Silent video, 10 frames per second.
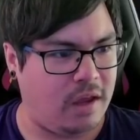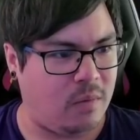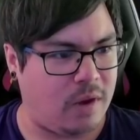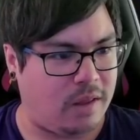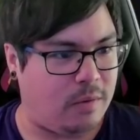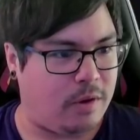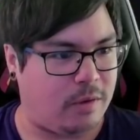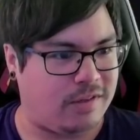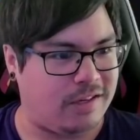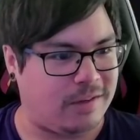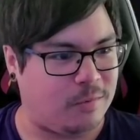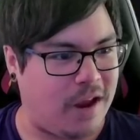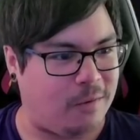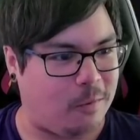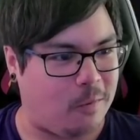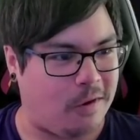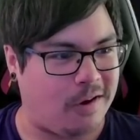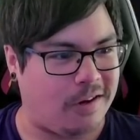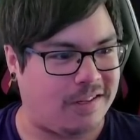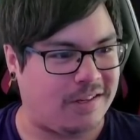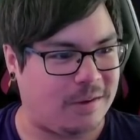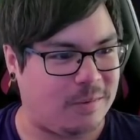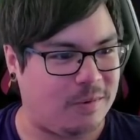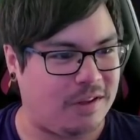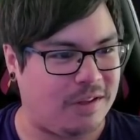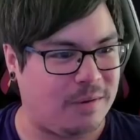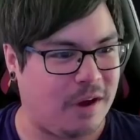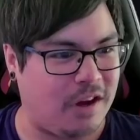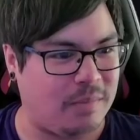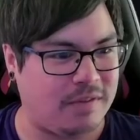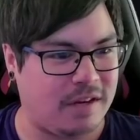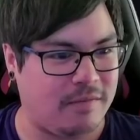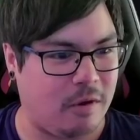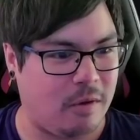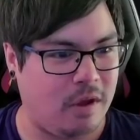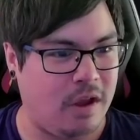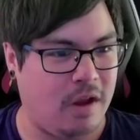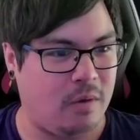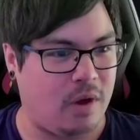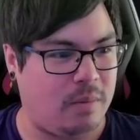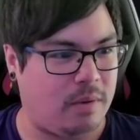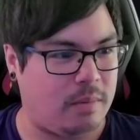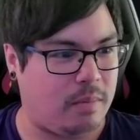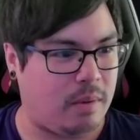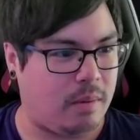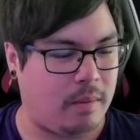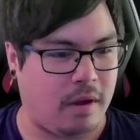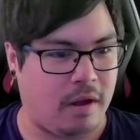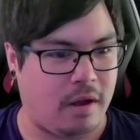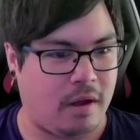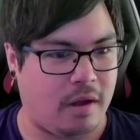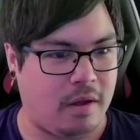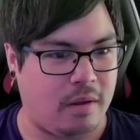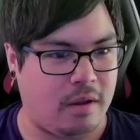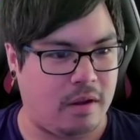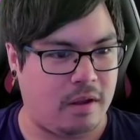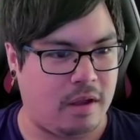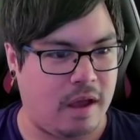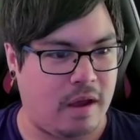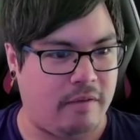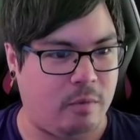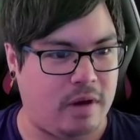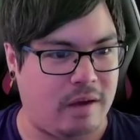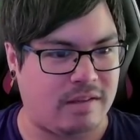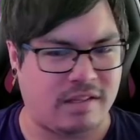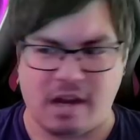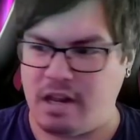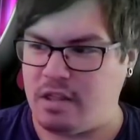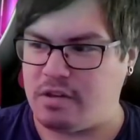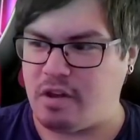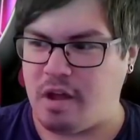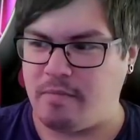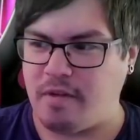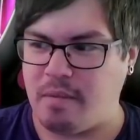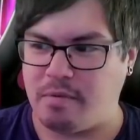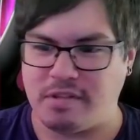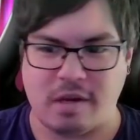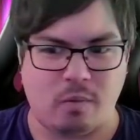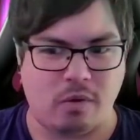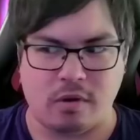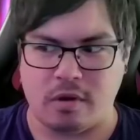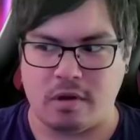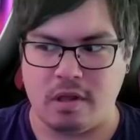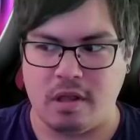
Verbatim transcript: Yeah, there we go. Season rank rewards. So we'll include one hundred percent of all raid part, blah, blah, blah. Uh, everyone outside of the top five percent will earn